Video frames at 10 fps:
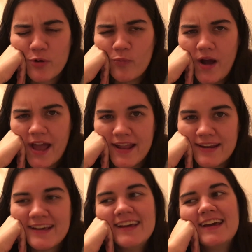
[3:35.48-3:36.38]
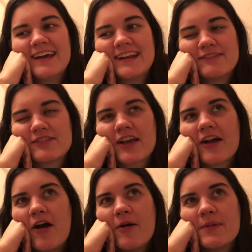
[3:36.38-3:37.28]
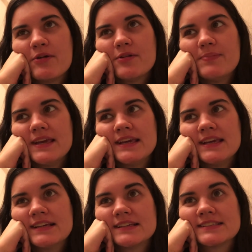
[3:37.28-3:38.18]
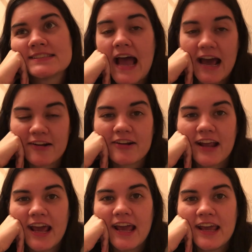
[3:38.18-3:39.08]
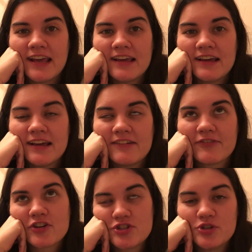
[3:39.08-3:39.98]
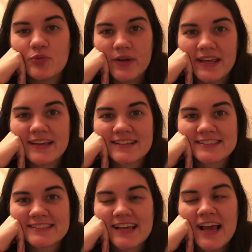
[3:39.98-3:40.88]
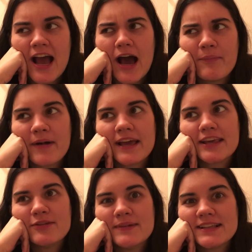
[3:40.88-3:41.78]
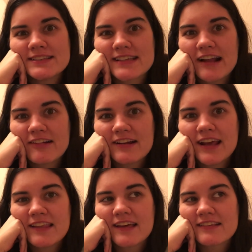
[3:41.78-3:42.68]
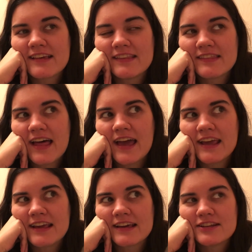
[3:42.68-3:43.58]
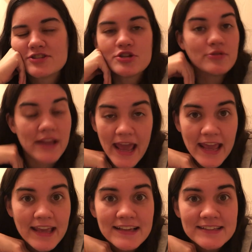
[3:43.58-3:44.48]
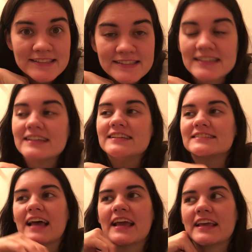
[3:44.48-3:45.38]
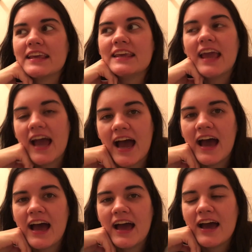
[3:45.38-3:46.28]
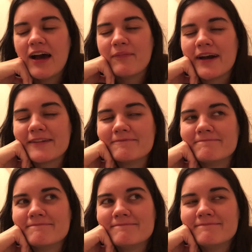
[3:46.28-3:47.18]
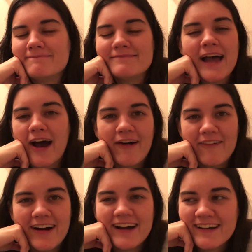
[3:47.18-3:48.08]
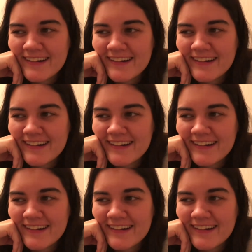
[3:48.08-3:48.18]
when? And he was like, um, it would be Saturday for two weeks. I'm like, you mean Saturday? That's in like two days? He's like, yeah. I'm like, no